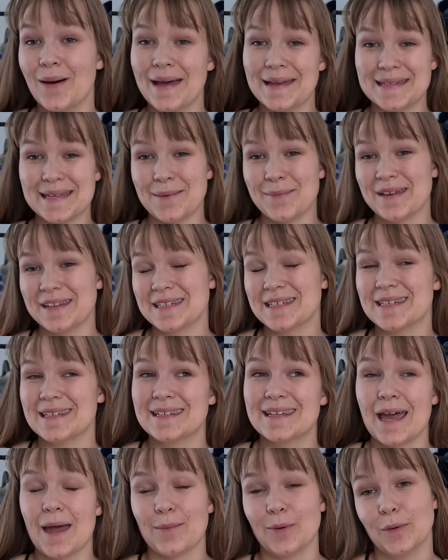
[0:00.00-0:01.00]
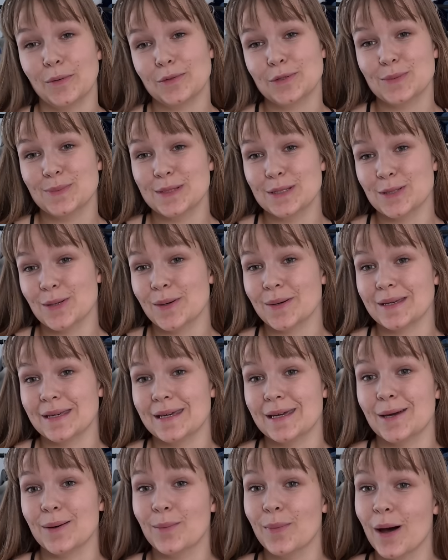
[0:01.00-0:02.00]
as I mentioned, I'm going to be
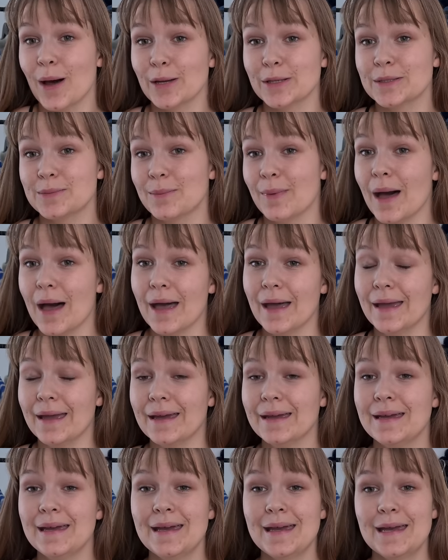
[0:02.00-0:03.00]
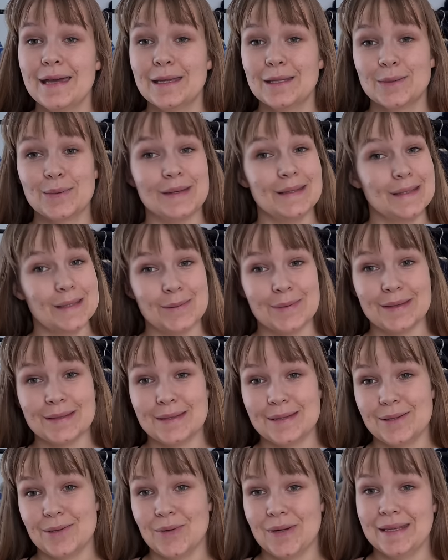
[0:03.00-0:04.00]
talking about my
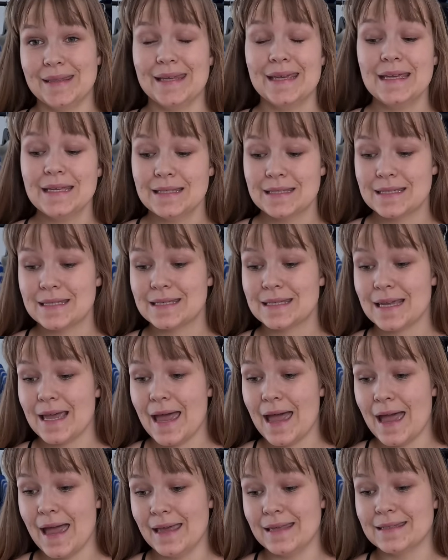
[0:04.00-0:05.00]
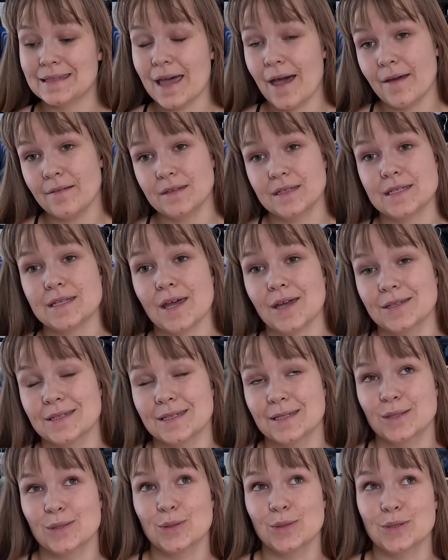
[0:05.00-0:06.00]
2023 knits, and I've
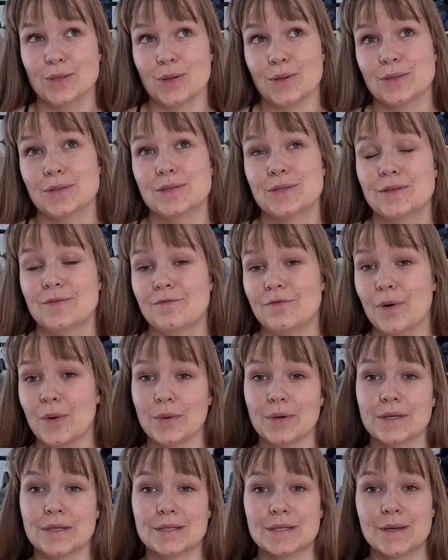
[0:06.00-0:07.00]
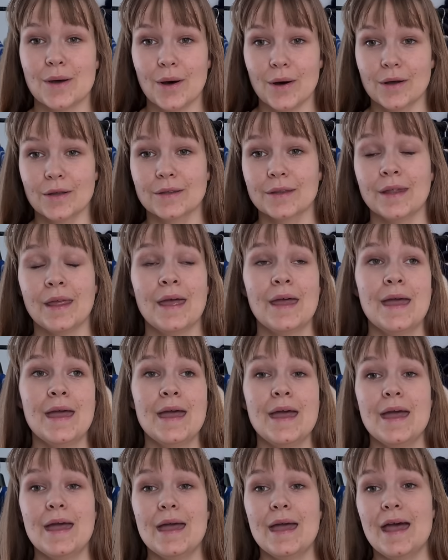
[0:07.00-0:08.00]
decided to just focus on
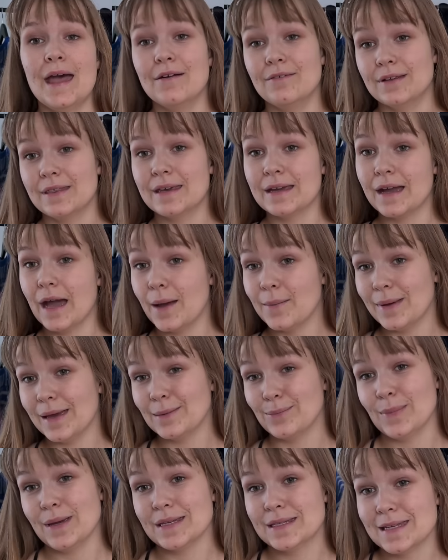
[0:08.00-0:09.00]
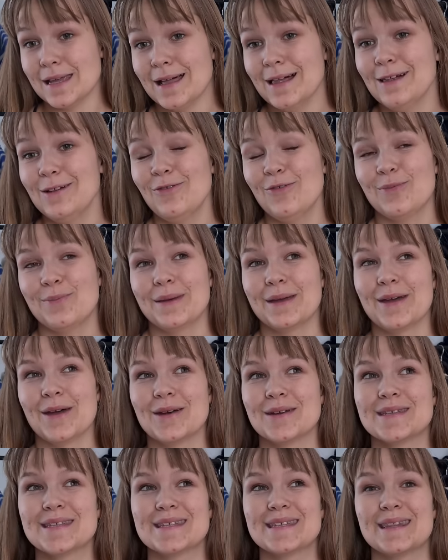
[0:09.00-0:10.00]
everything I made myself
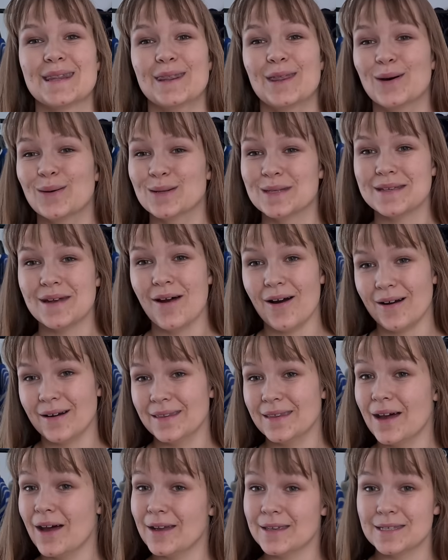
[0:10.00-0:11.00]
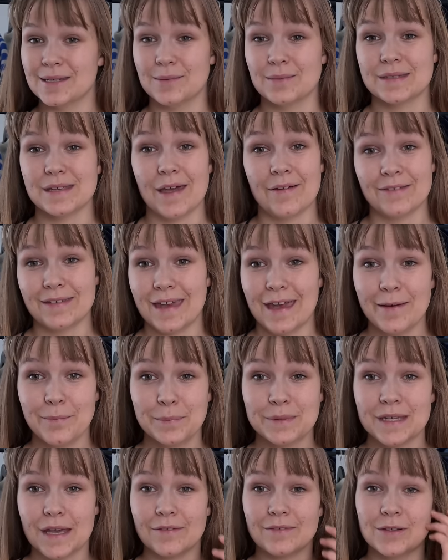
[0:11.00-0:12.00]
because those are the items I've
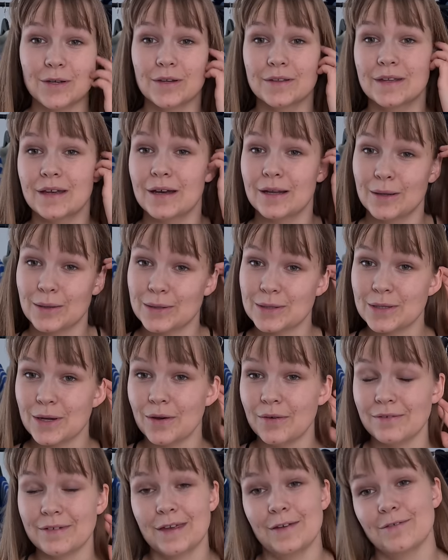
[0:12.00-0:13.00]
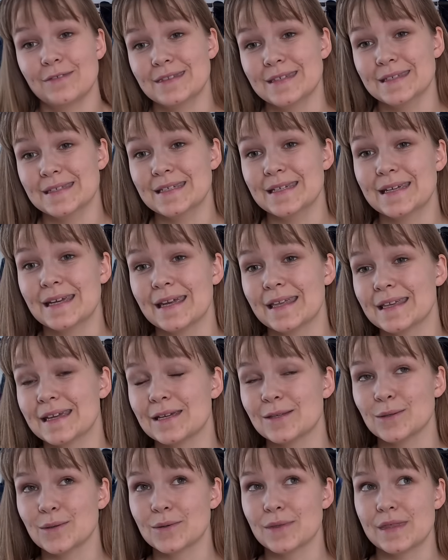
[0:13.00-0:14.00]
kept. I've done a lot of gift knitting and I
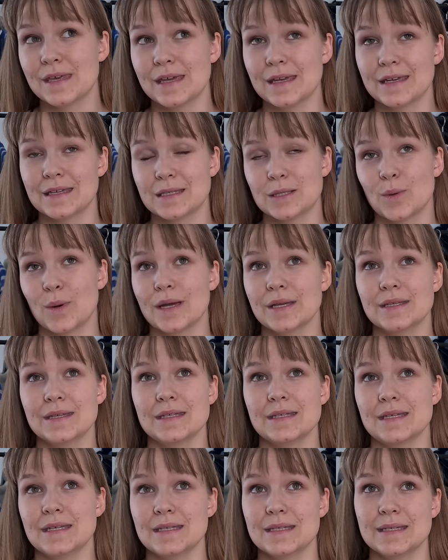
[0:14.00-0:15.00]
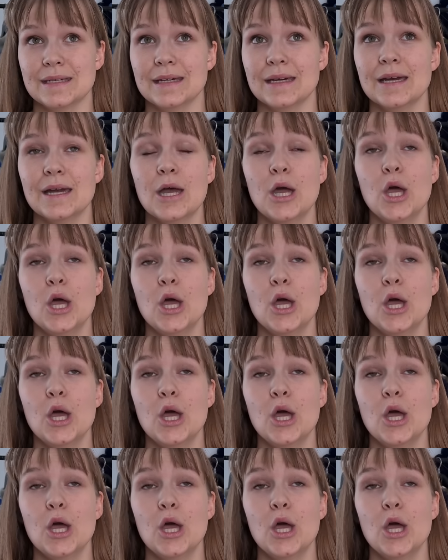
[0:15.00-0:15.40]
don't think it's quite as easy